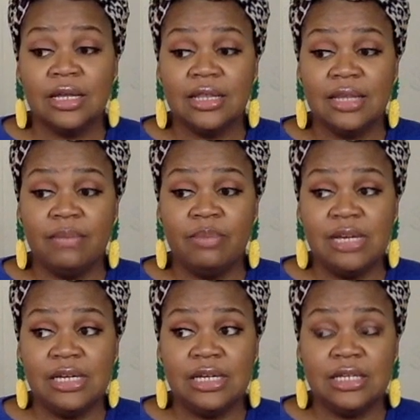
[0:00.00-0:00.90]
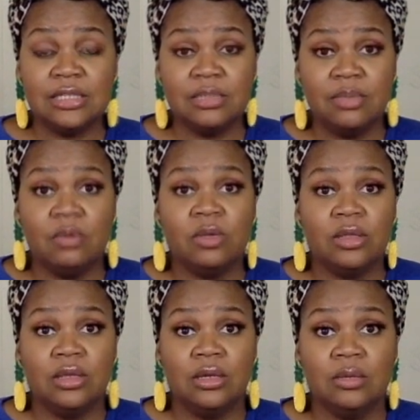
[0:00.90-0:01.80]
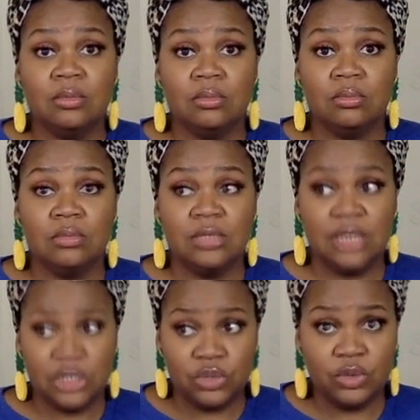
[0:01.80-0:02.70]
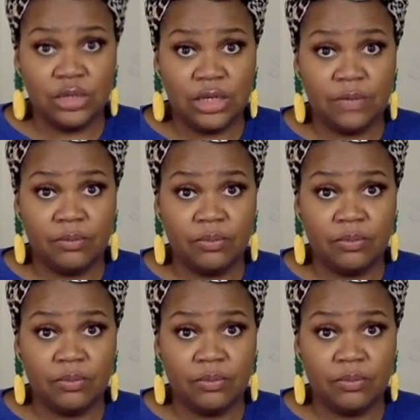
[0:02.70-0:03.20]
than being intimate with them sexually.